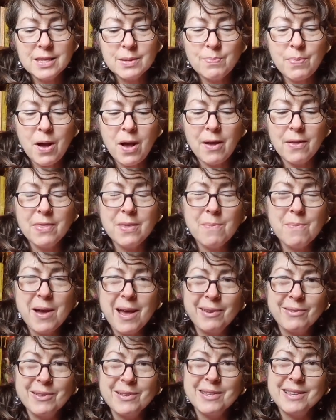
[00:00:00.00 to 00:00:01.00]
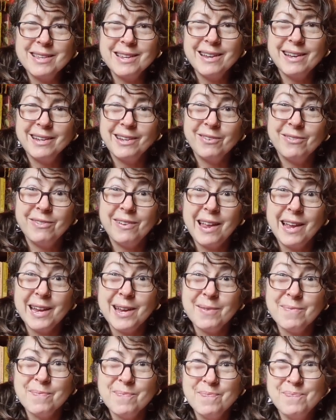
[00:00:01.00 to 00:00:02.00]
upon the mountains like a
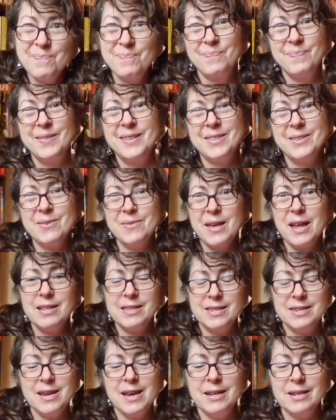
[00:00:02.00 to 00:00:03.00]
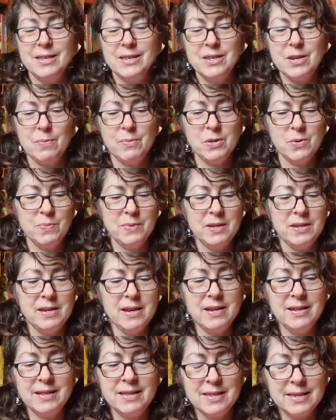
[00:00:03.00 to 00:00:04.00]
flame. So that's Yeats, W.B.
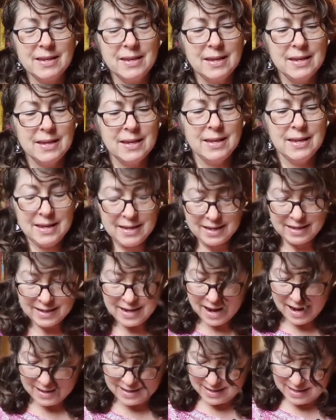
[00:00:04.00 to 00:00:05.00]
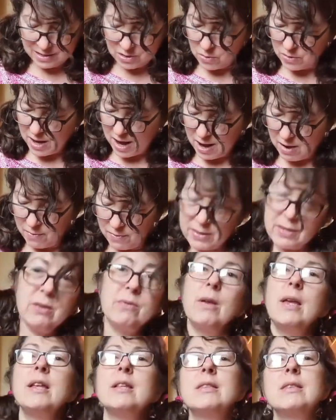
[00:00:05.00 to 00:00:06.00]
Yeats. Yes, so that was,
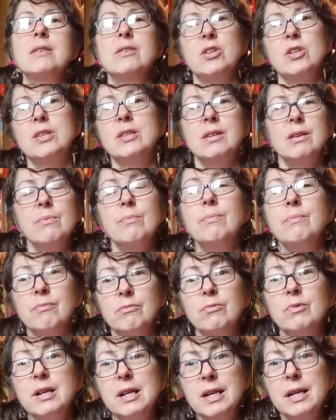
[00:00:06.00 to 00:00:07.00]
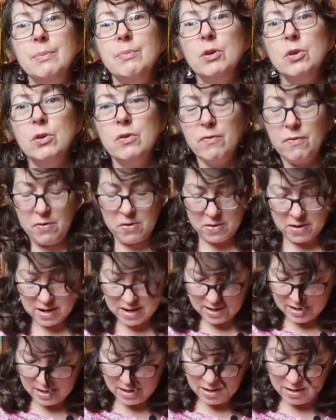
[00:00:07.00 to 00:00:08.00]
it's just really beautiful
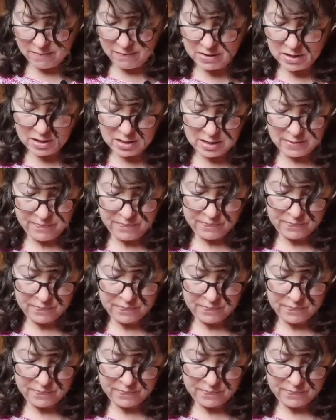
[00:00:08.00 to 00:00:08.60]
and I love it.